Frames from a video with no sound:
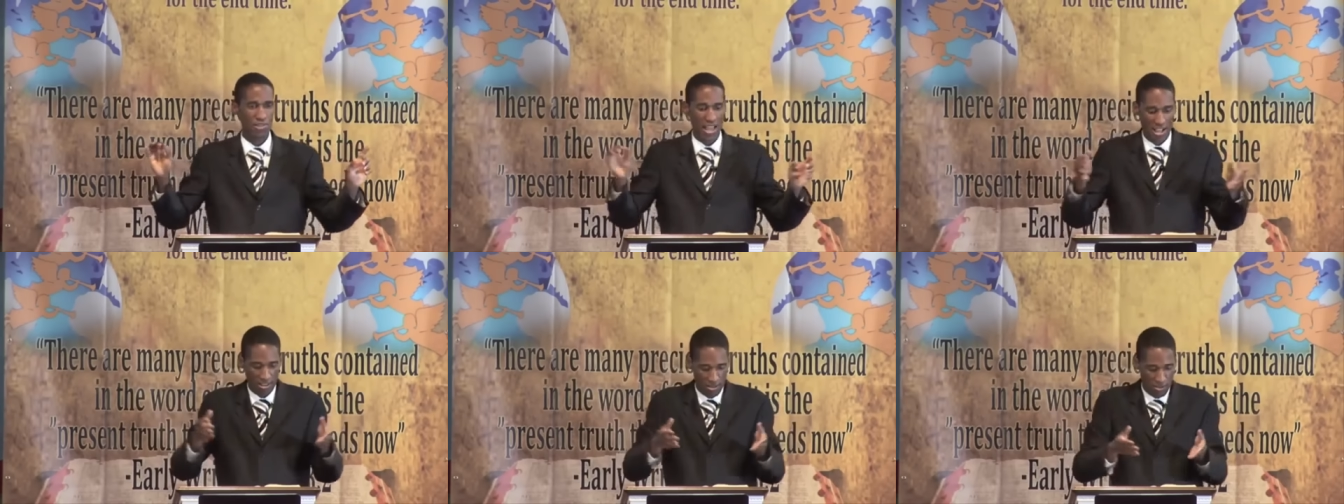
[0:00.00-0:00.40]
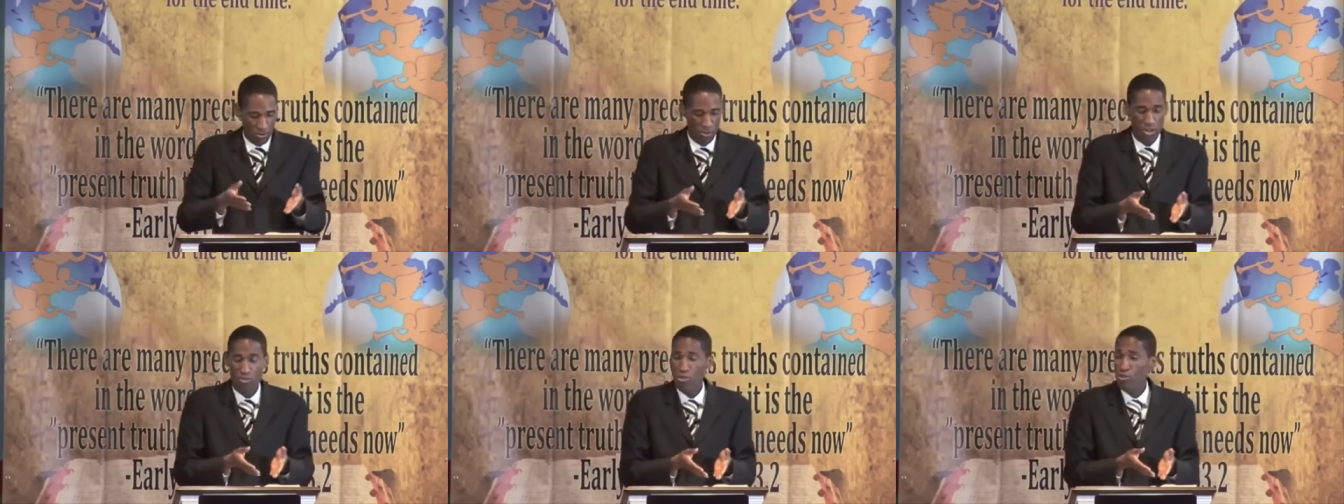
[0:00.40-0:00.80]
like
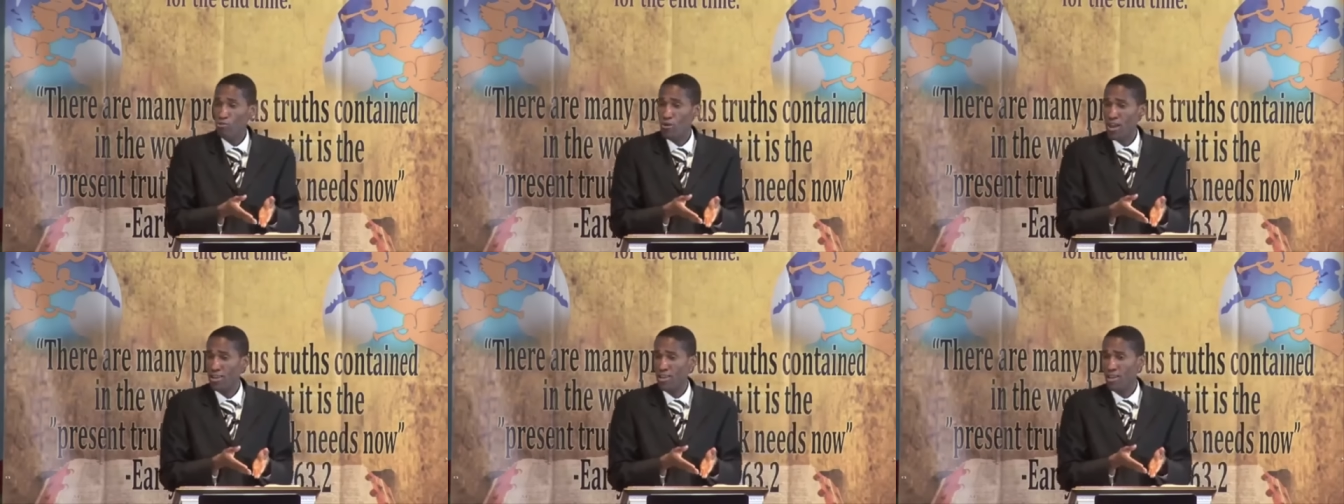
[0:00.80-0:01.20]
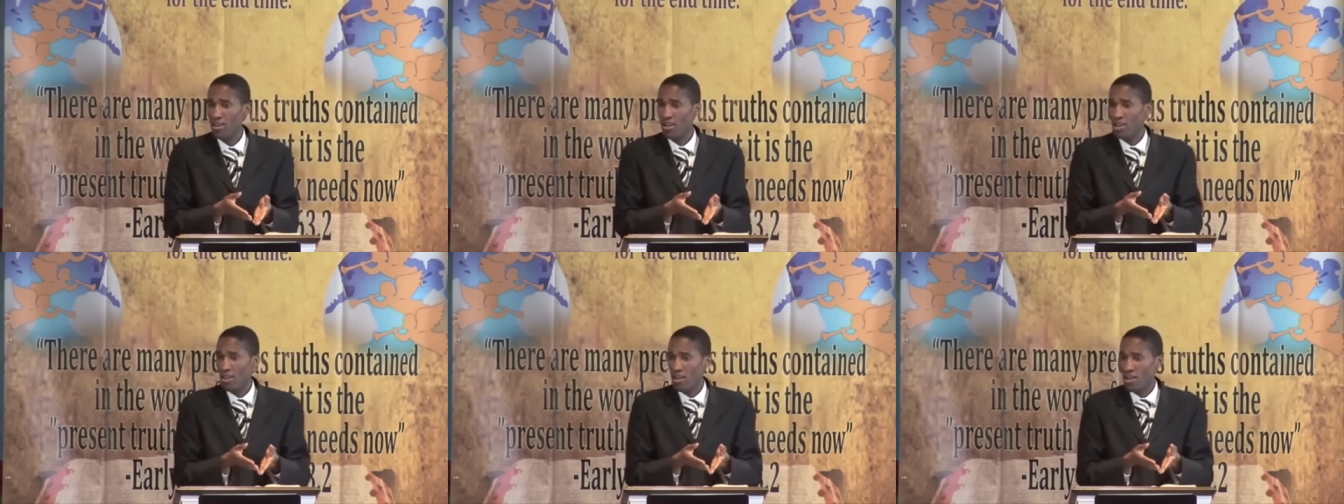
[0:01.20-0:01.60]
we just read
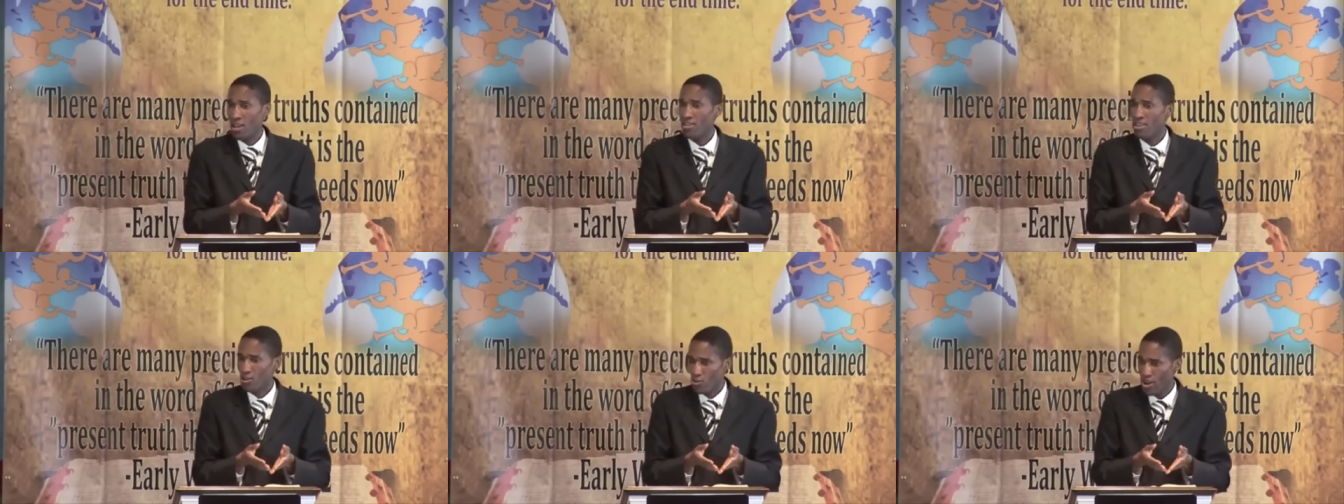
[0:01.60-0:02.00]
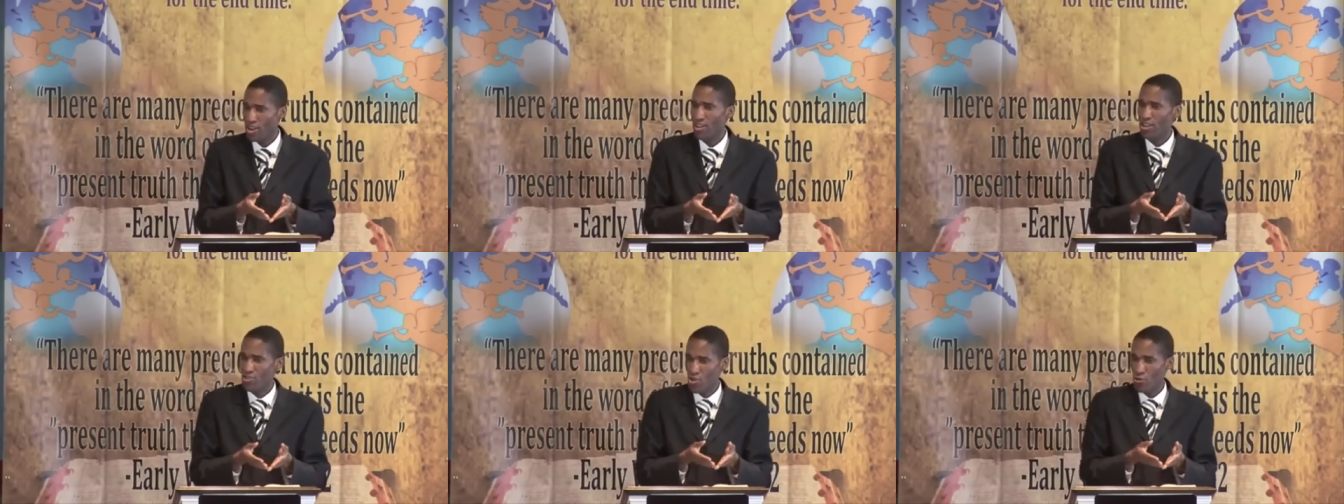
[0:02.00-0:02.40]
in the great
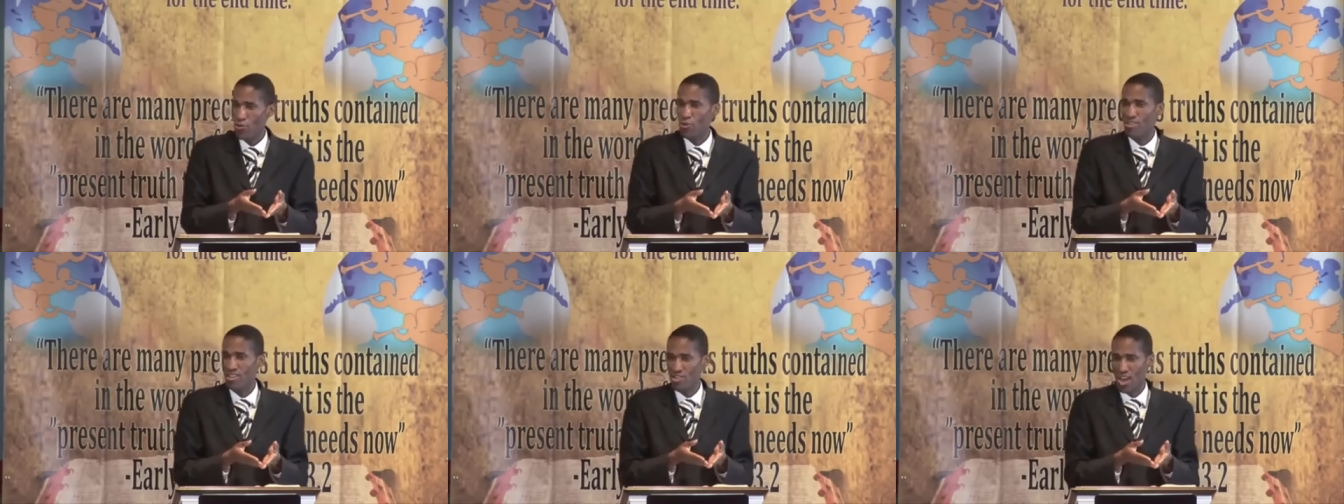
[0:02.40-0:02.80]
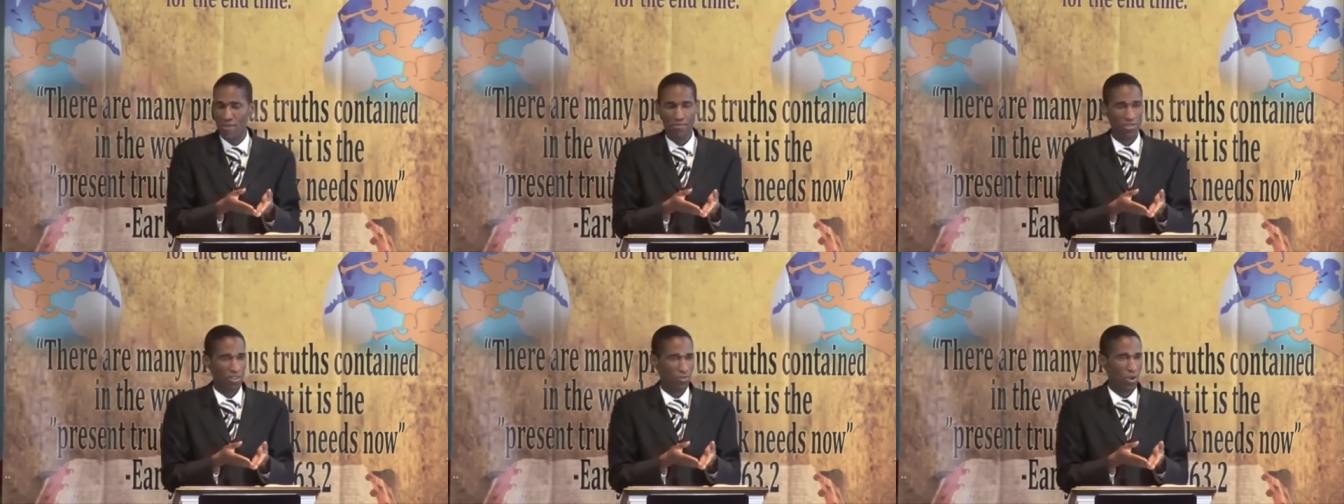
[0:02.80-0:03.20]
controversy
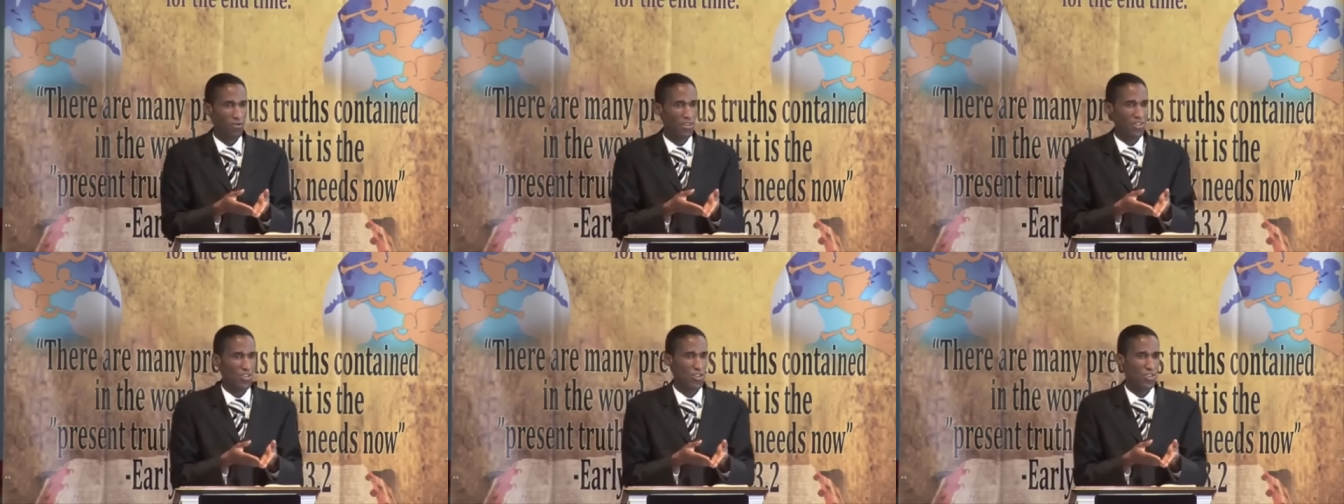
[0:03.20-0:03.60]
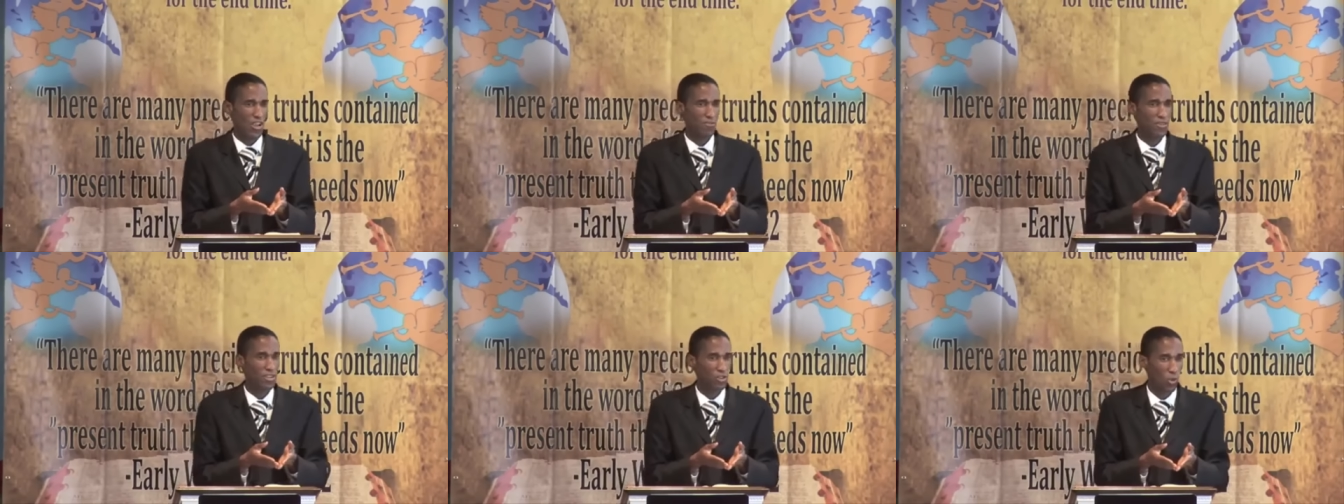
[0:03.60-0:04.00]
chapter, Revelation
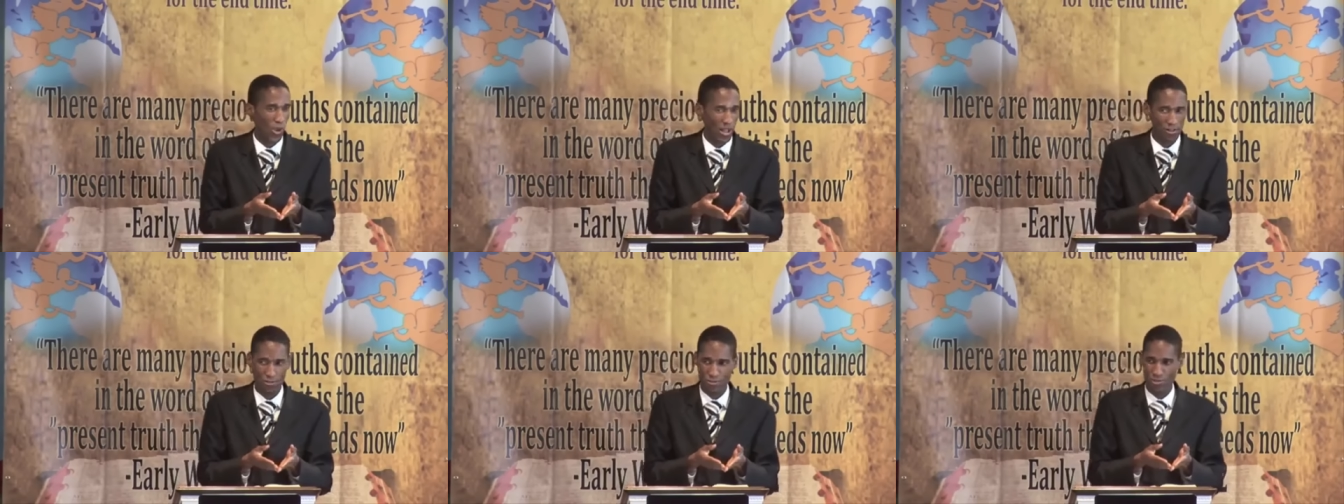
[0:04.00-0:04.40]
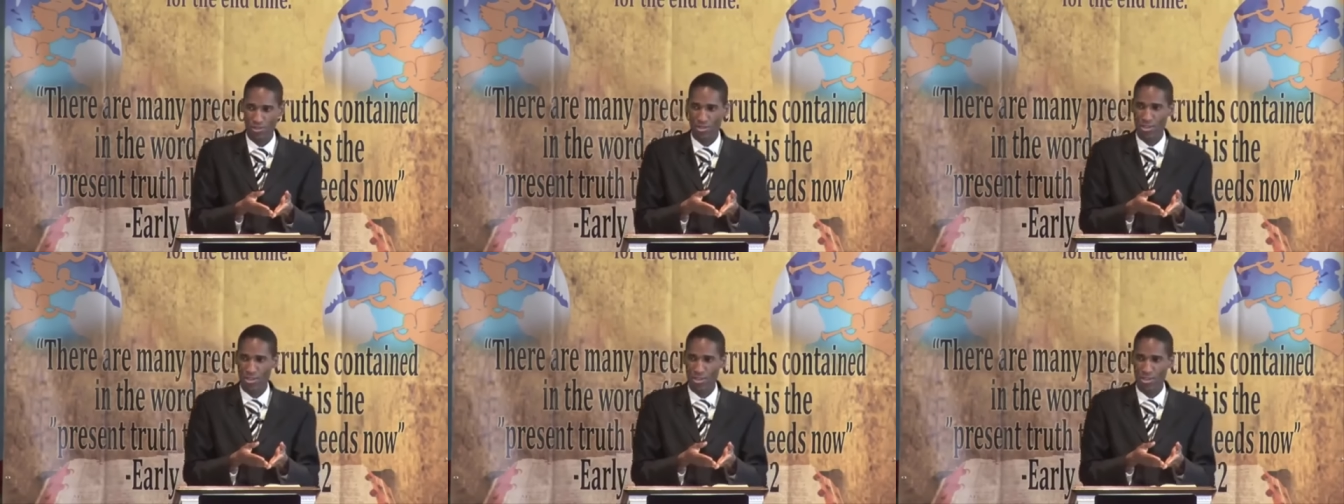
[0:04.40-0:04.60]
chapter 12.